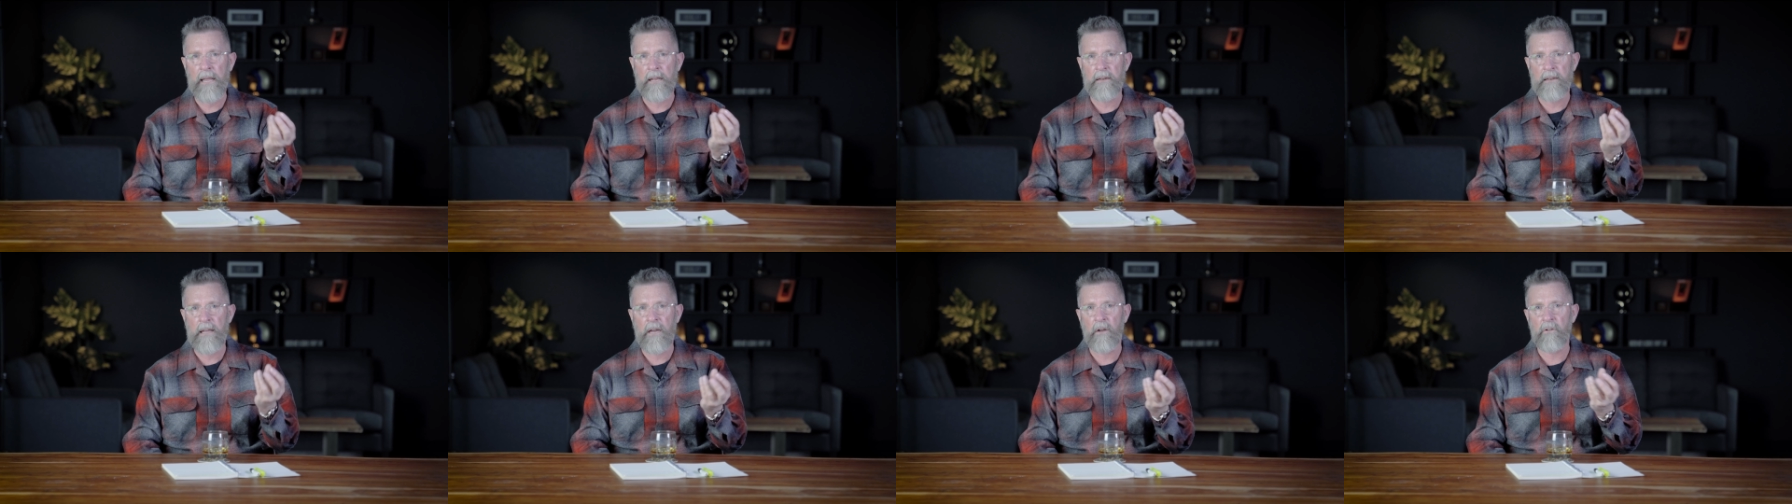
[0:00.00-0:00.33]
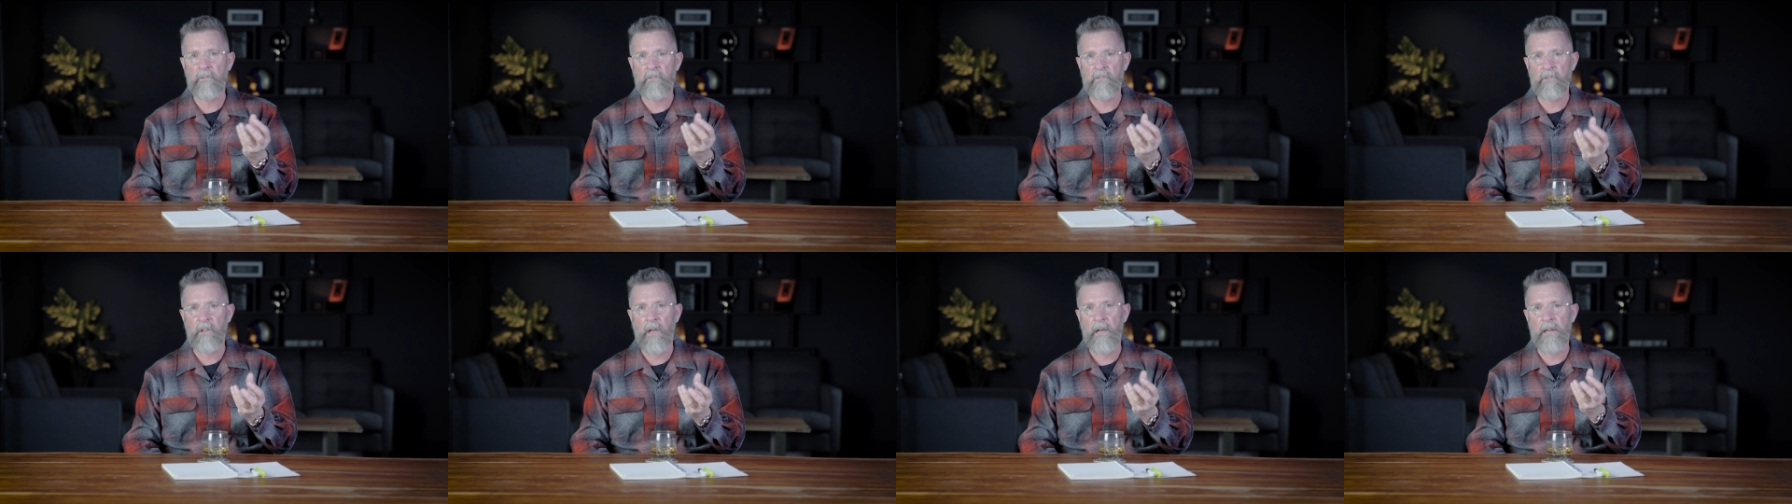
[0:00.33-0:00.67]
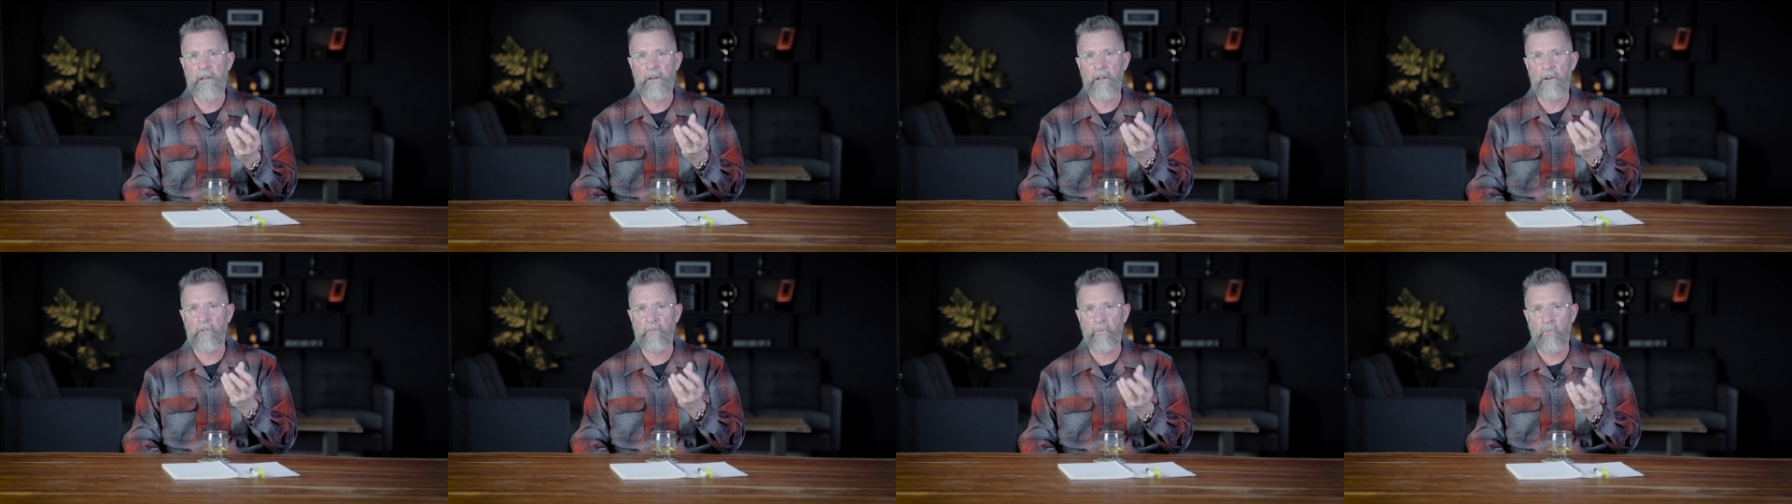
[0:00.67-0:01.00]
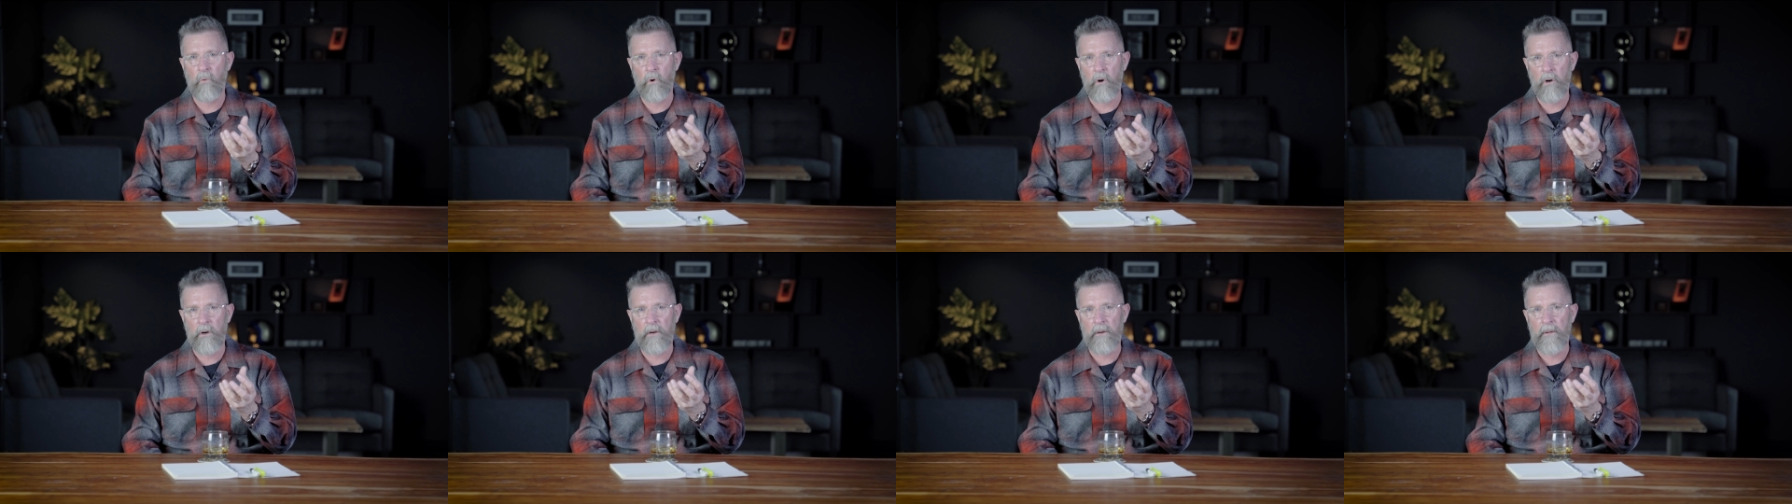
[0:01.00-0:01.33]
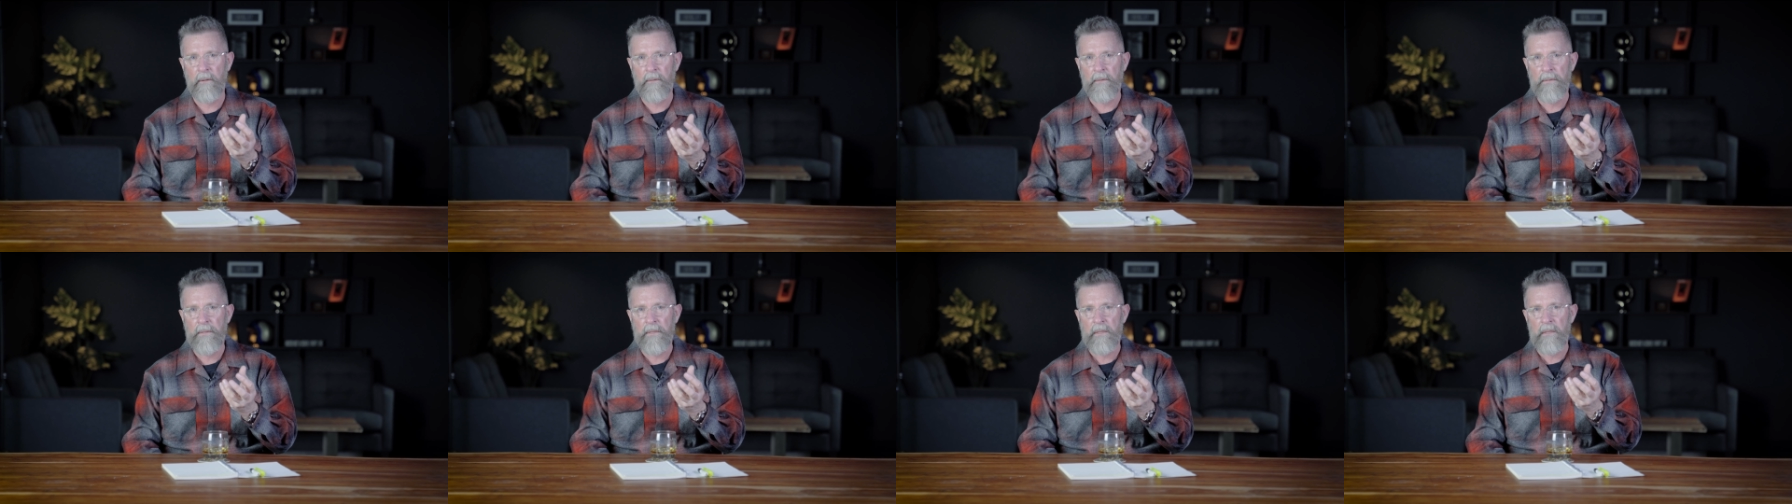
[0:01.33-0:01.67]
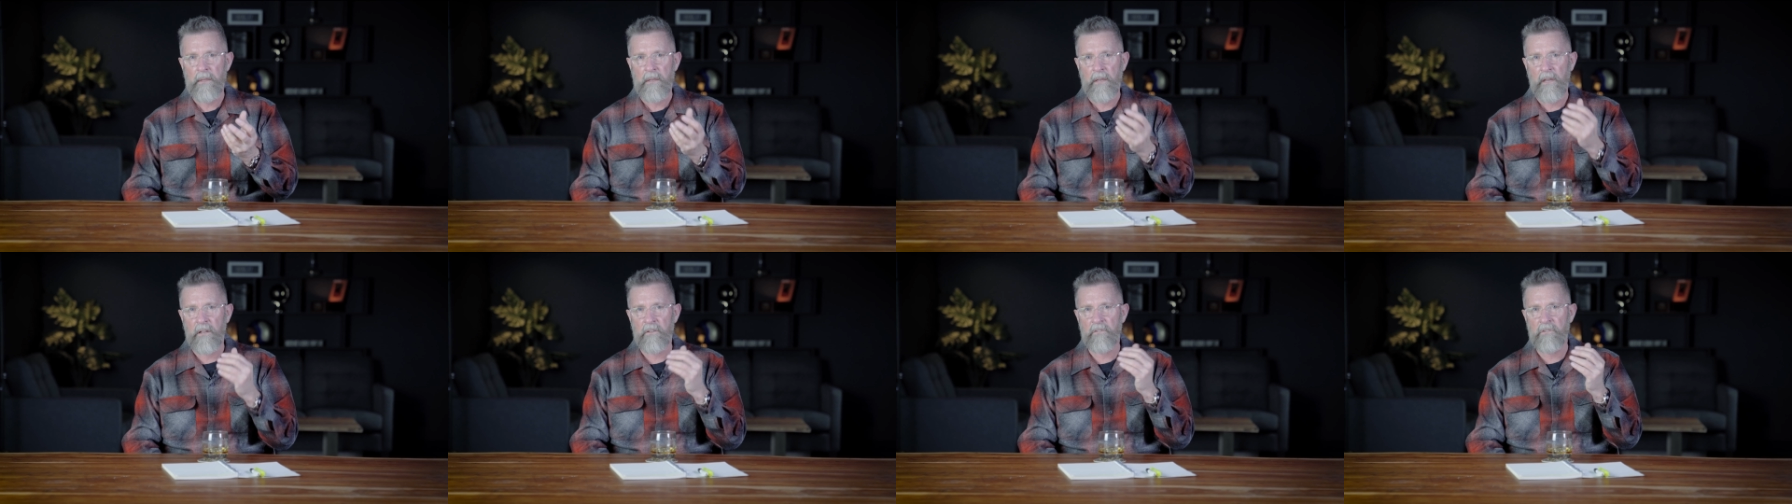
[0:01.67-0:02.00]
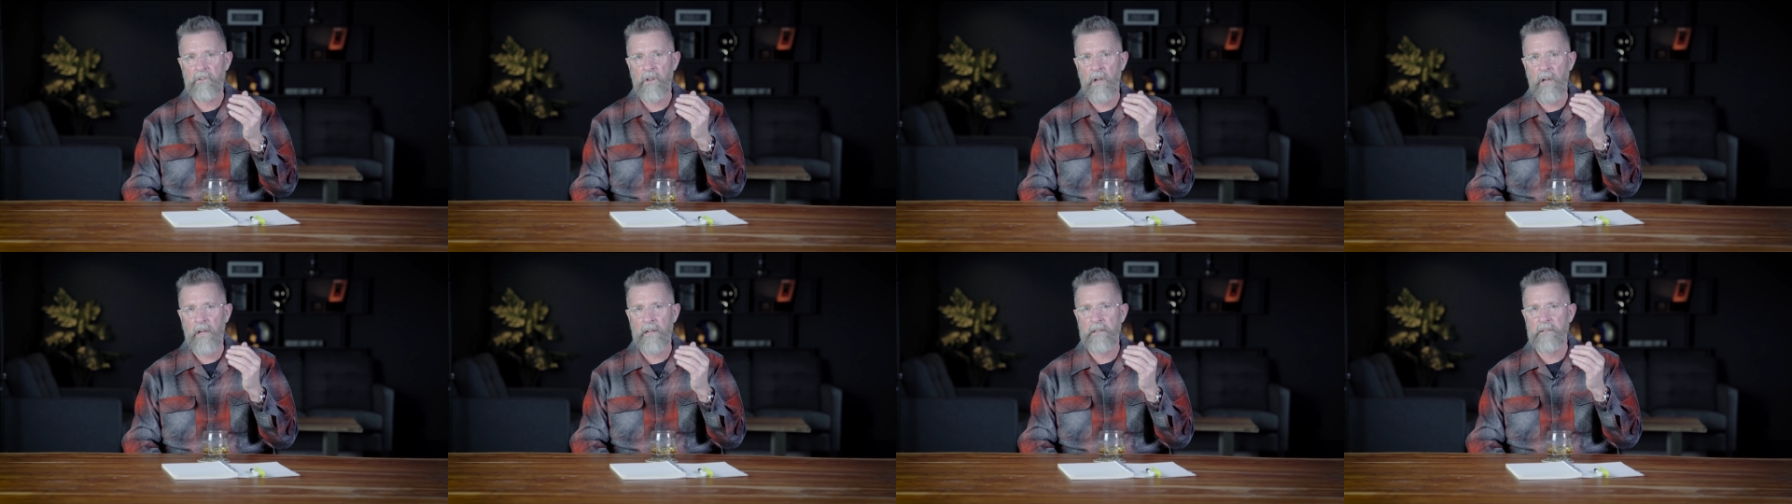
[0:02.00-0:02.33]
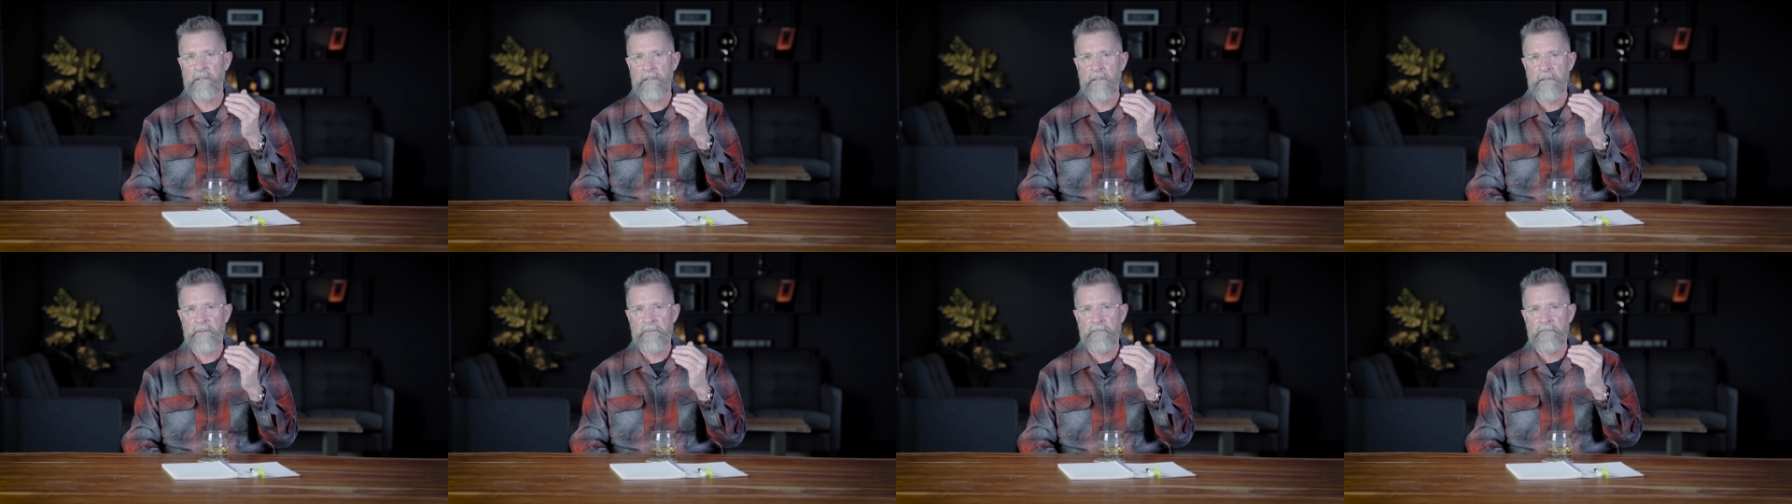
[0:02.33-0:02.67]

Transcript: and outside of work. It's not